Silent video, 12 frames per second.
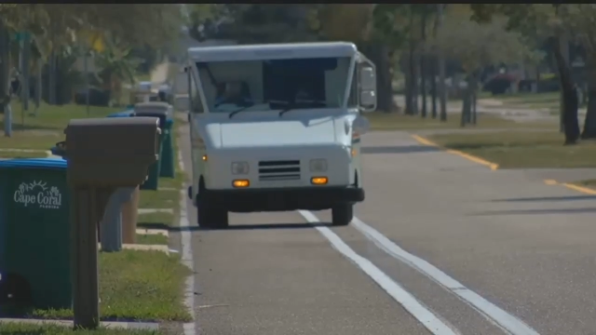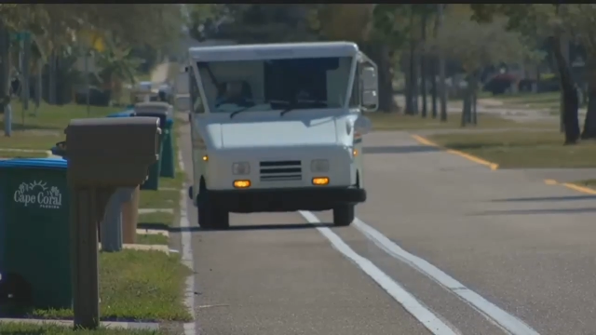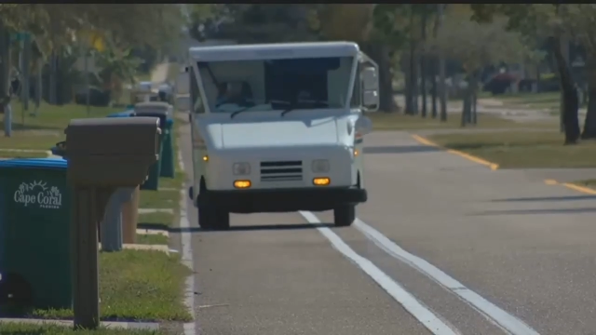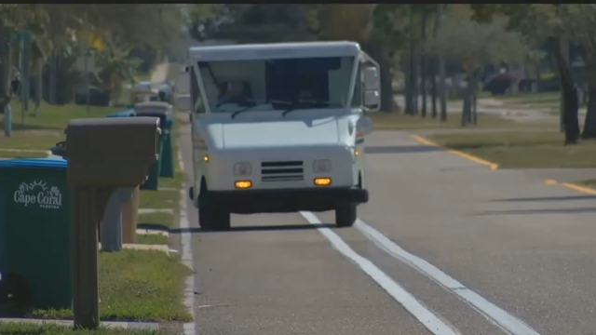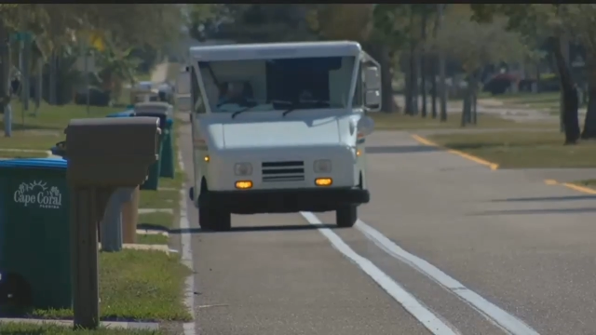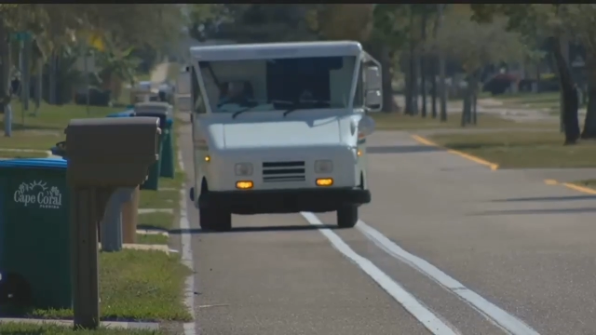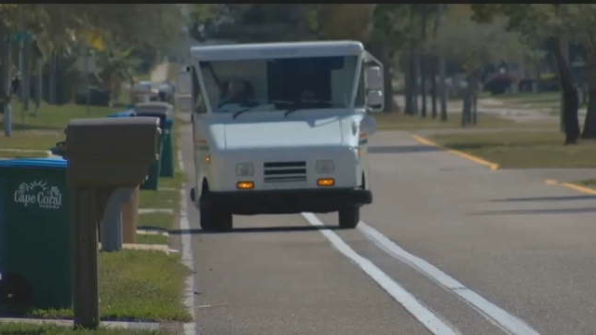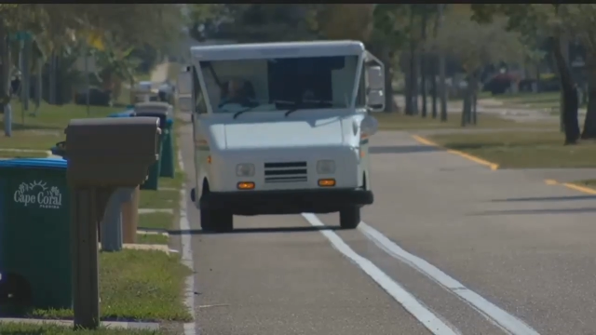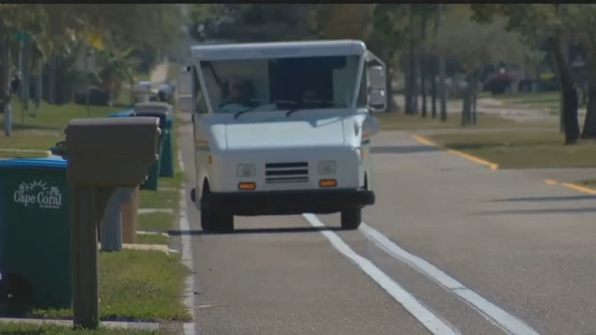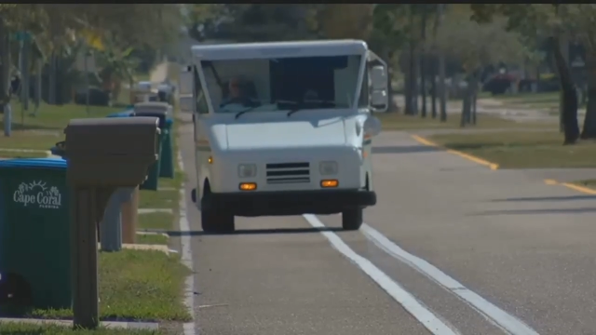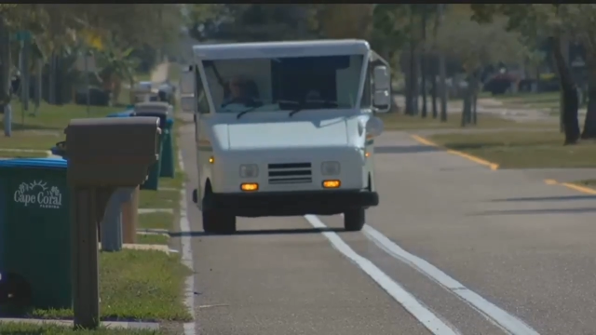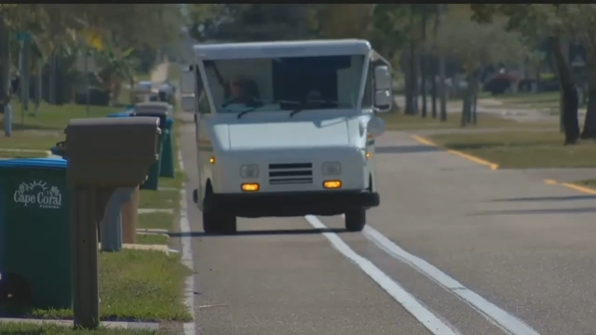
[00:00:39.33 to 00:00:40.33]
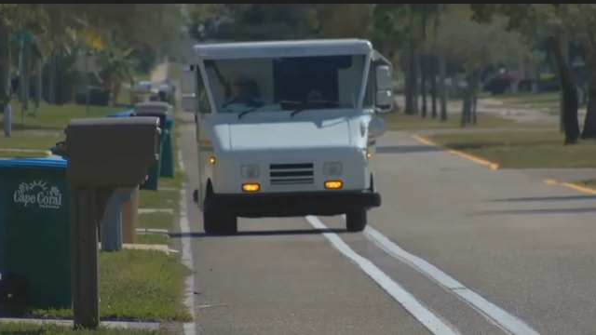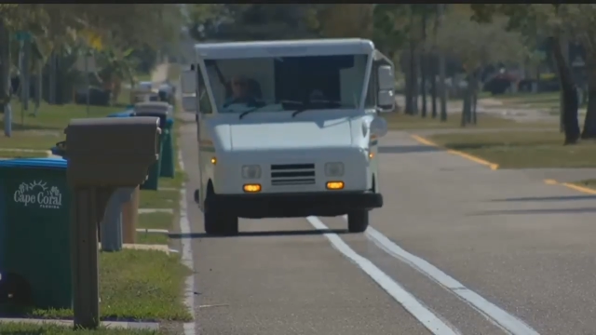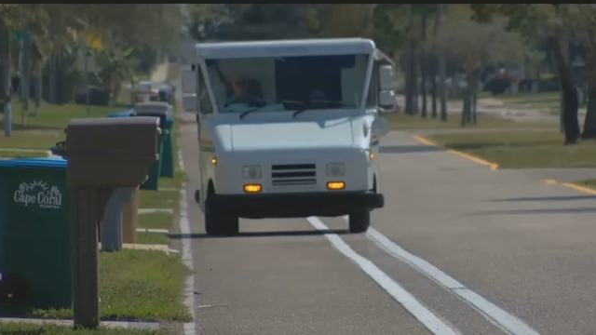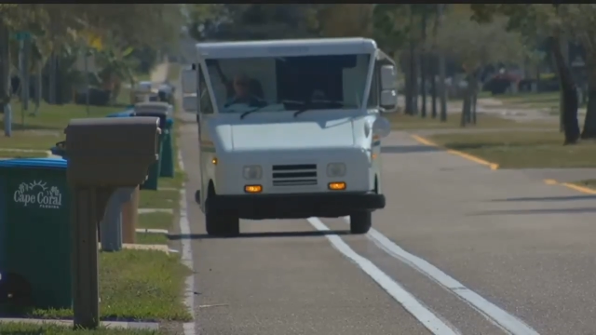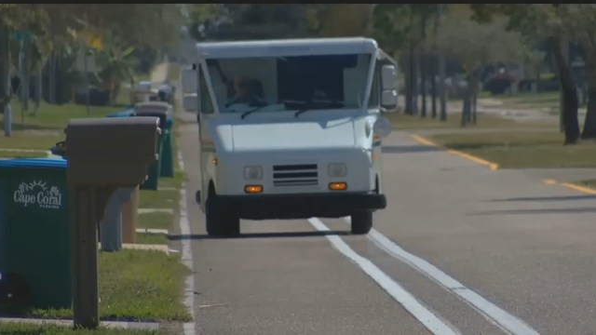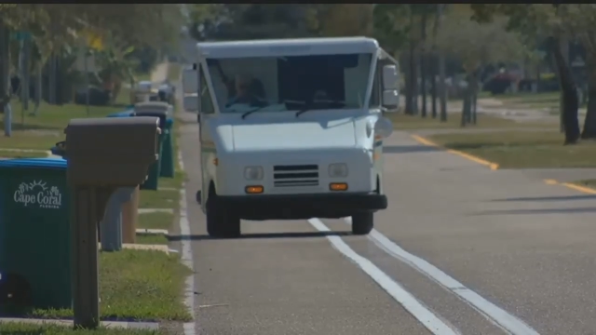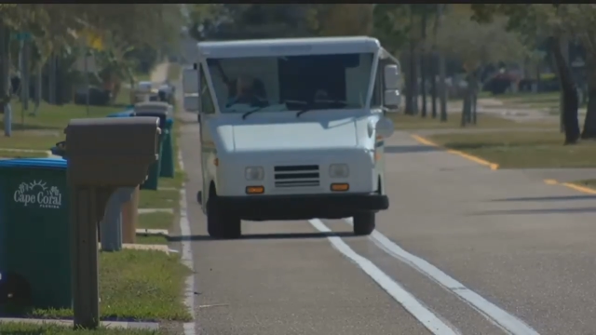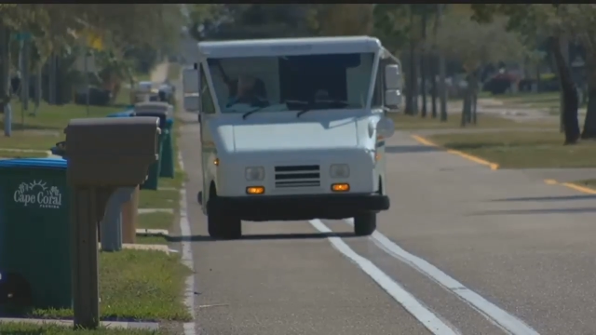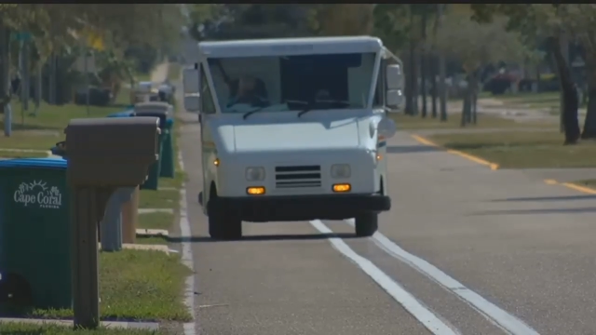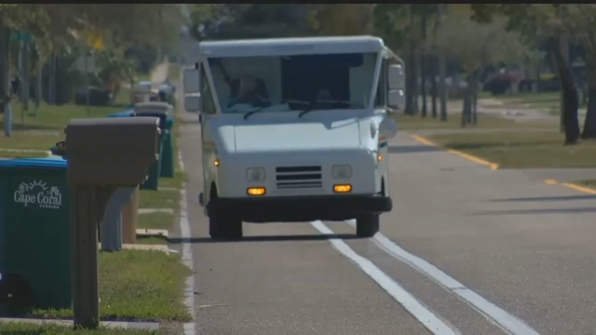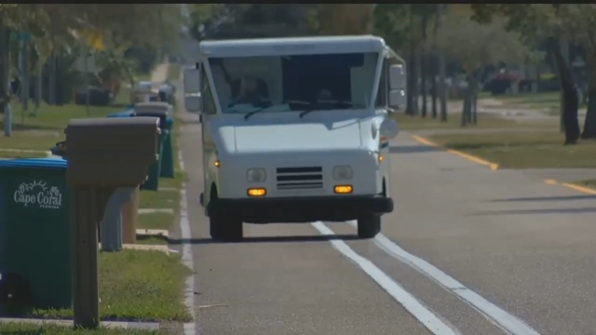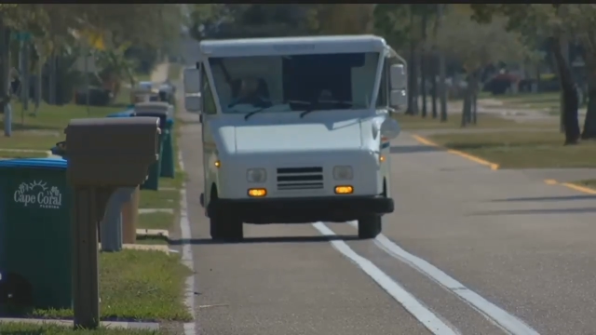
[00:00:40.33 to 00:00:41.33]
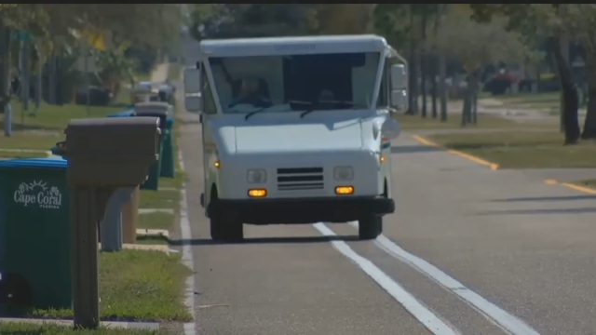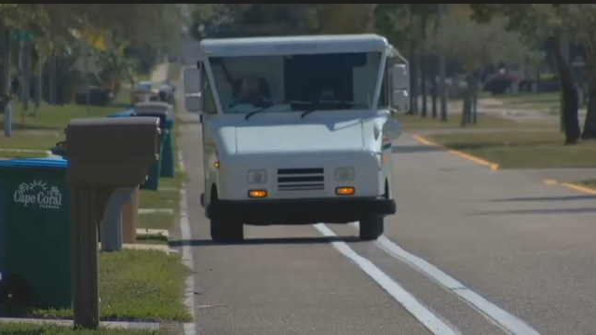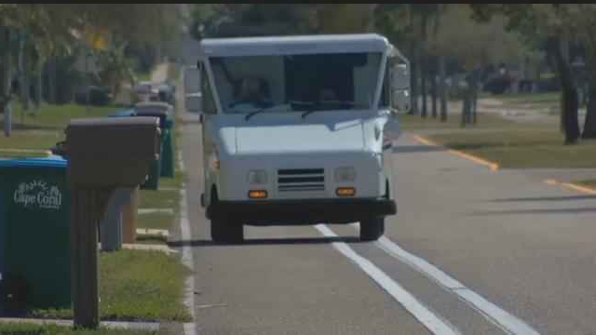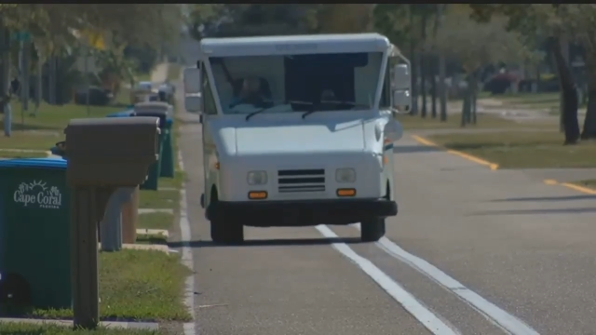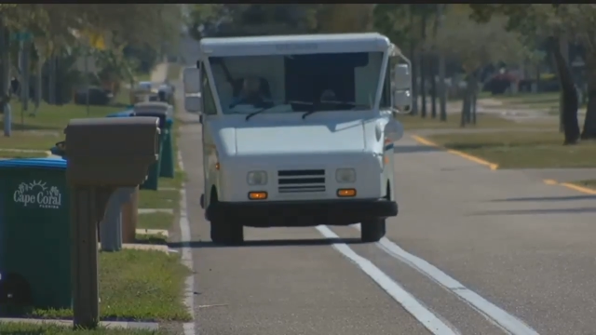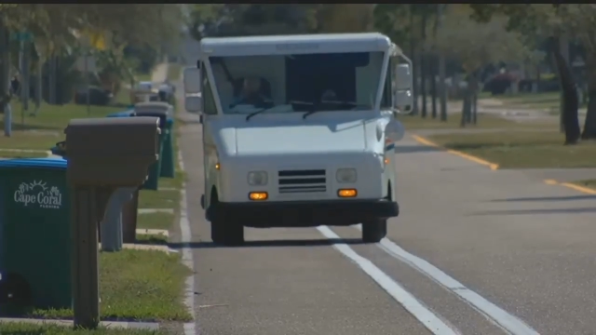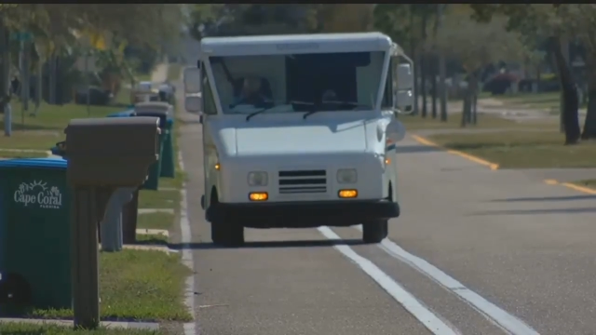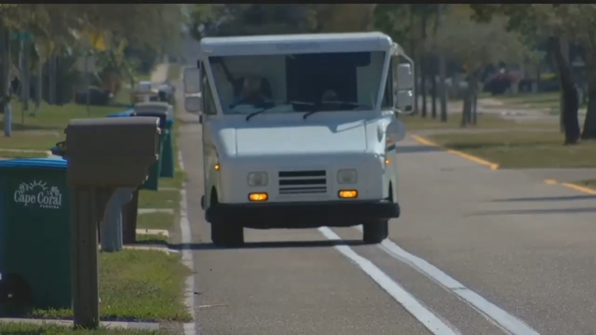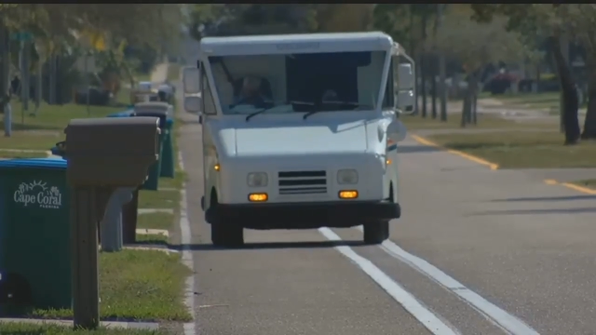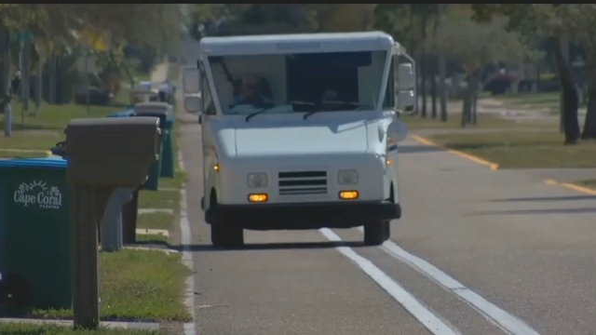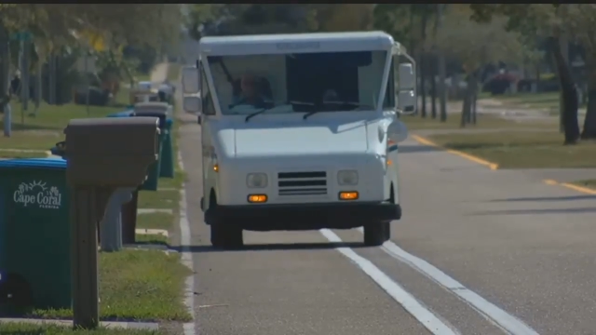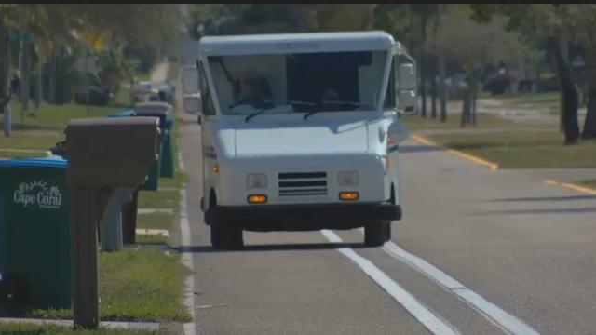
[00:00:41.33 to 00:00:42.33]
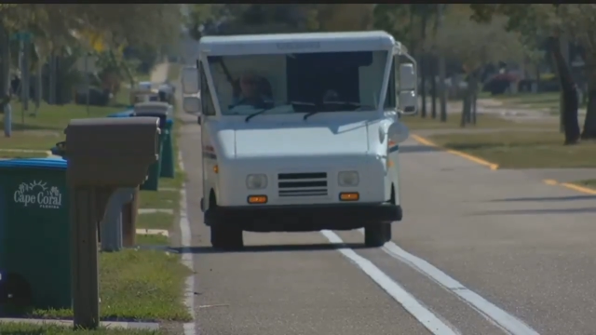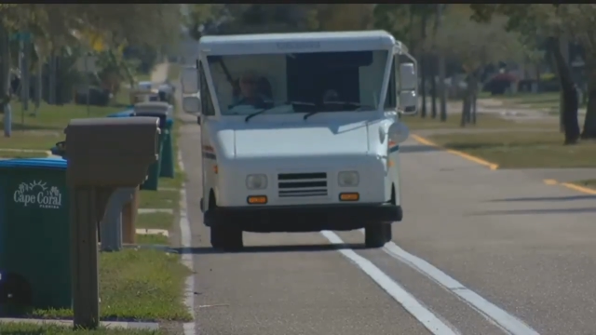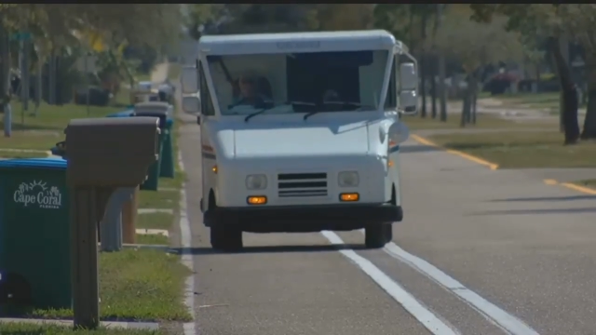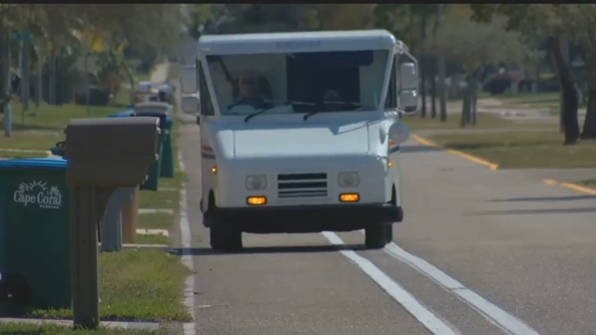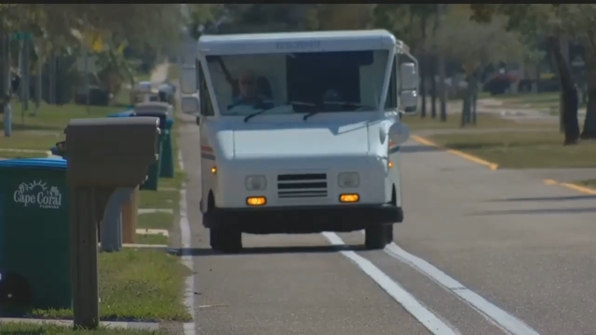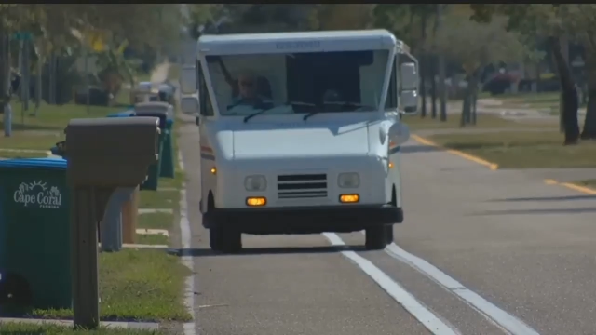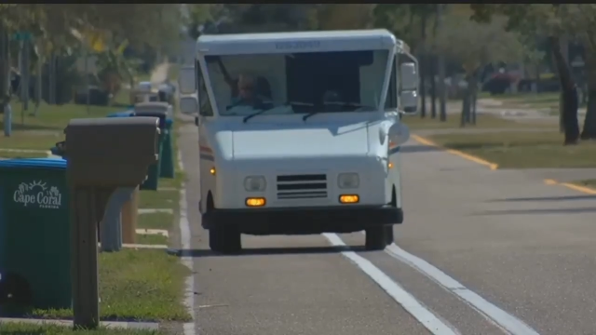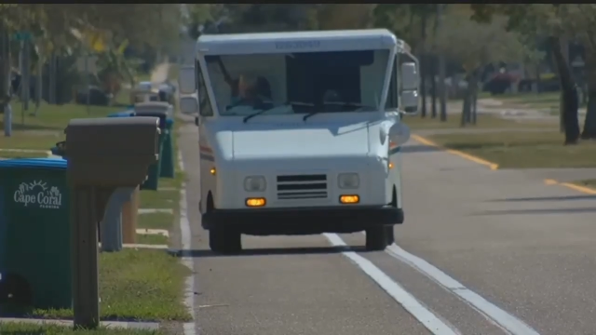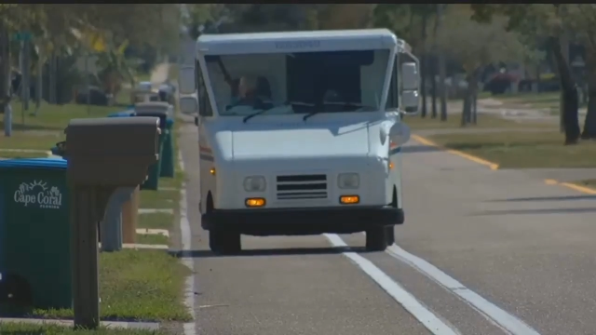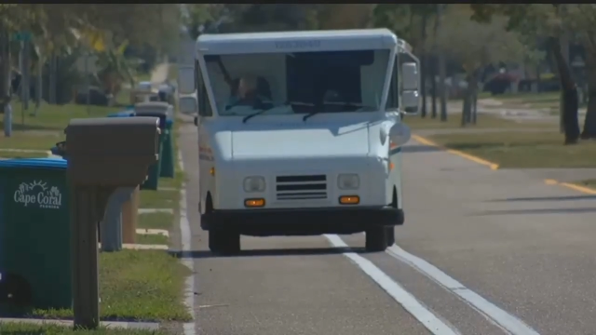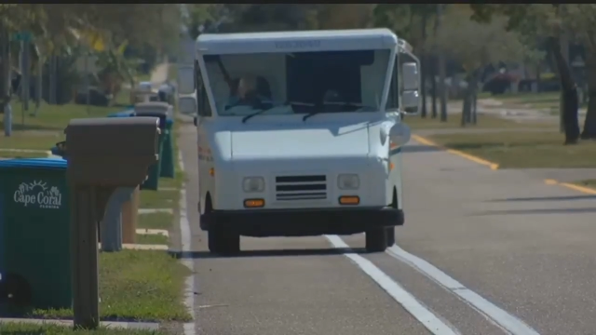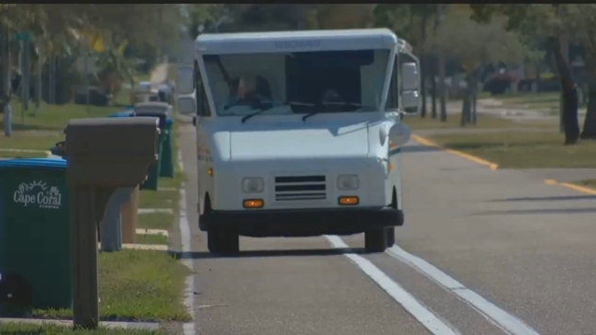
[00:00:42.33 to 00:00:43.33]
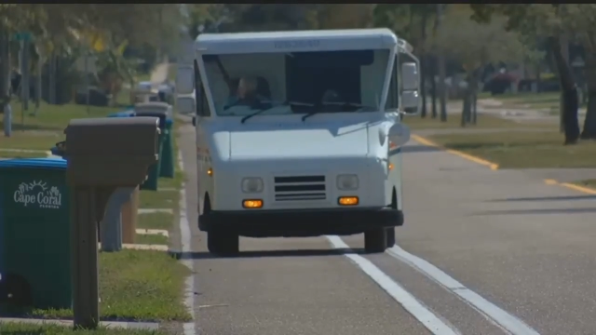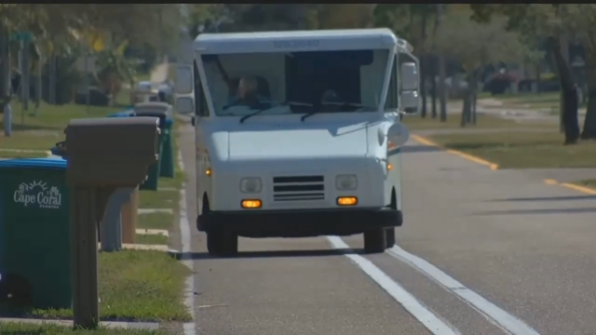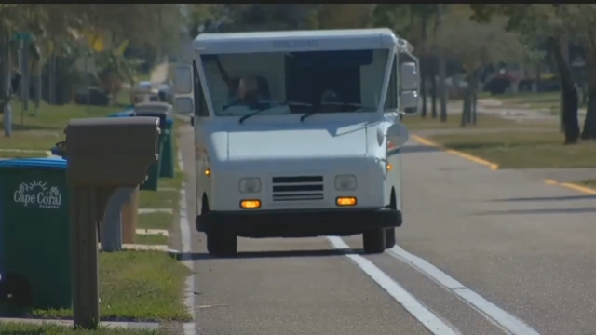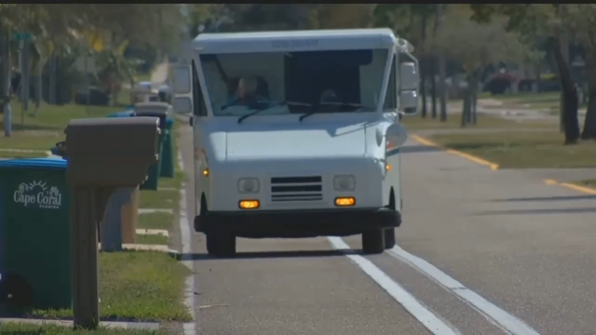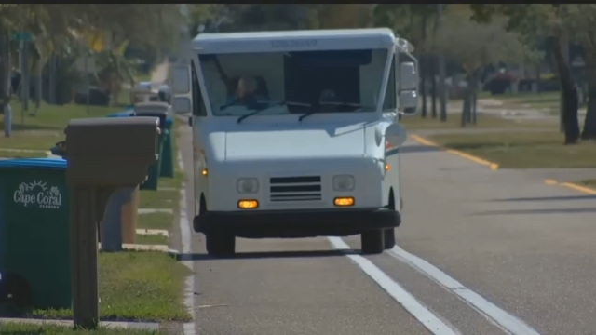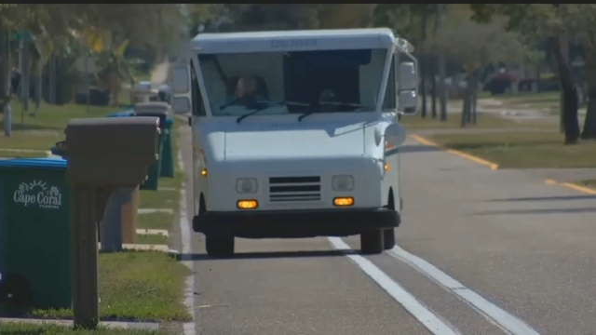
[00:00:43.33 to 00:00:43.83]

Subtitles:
Nobody's mouth can be seen.